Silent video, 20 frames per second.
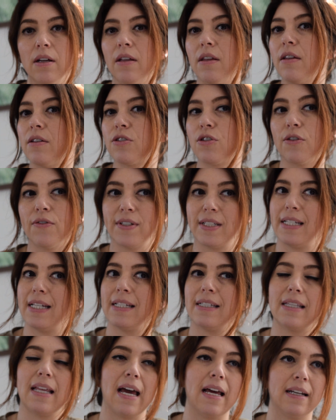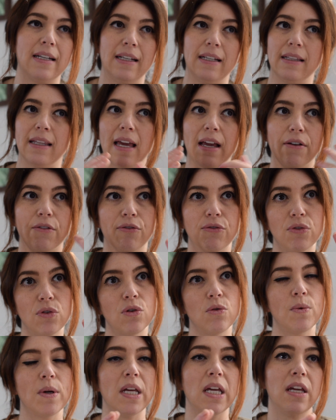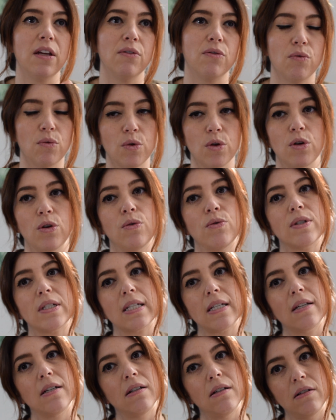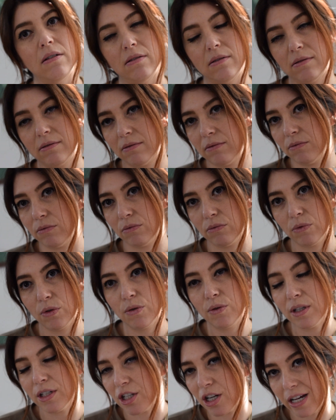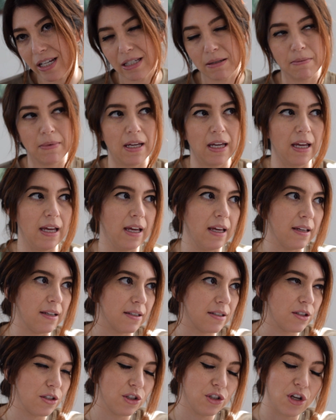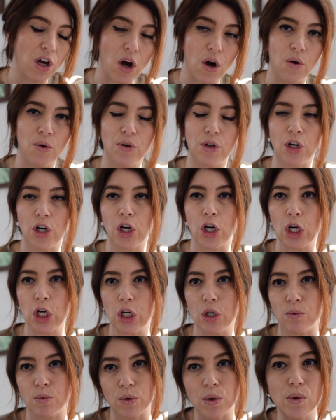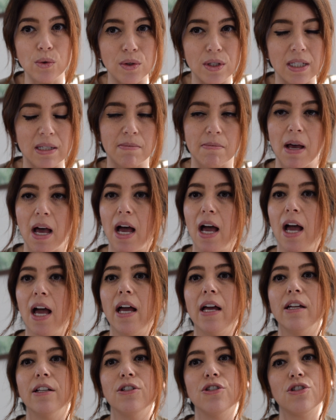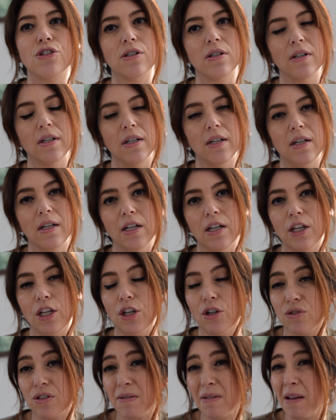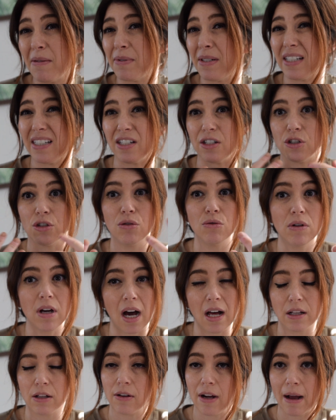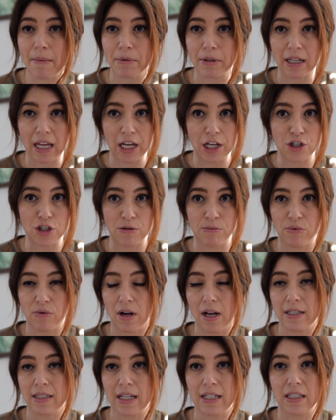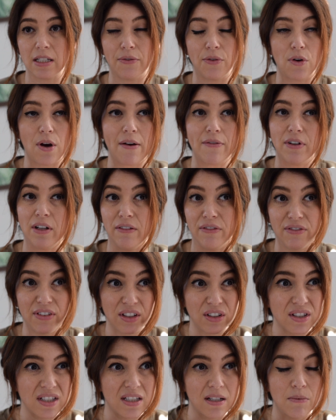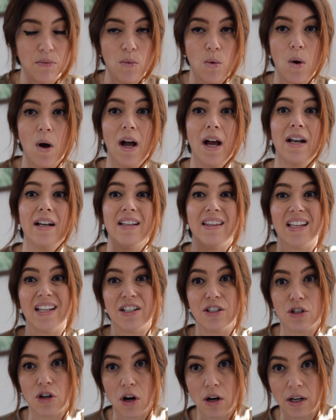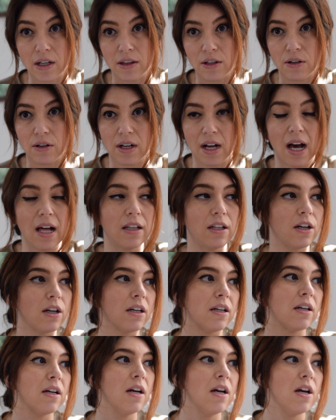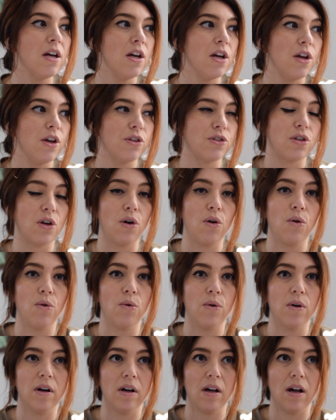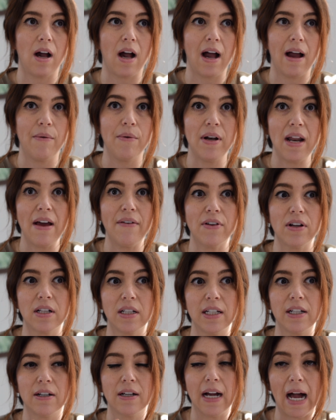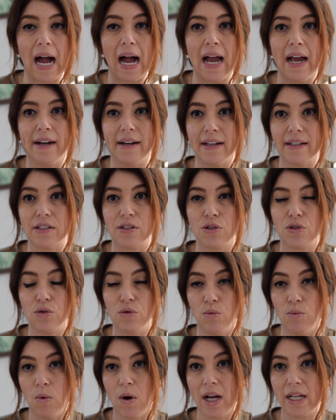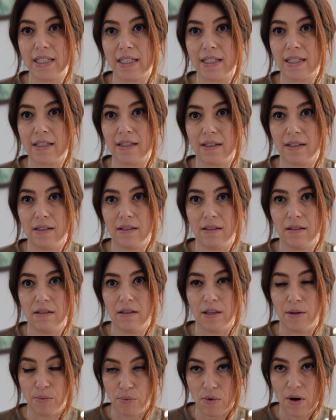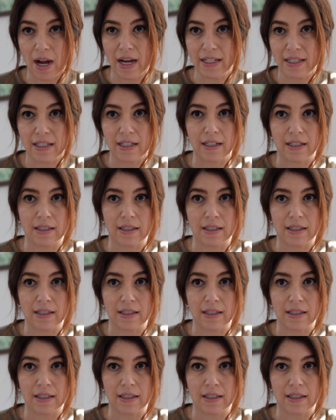services that need like full weave, root adjustment, toner, root smudge. Sometimes it's a 2-color application process if you're having to fill someone and then darken their color. So I would have a clear guide as to what's the price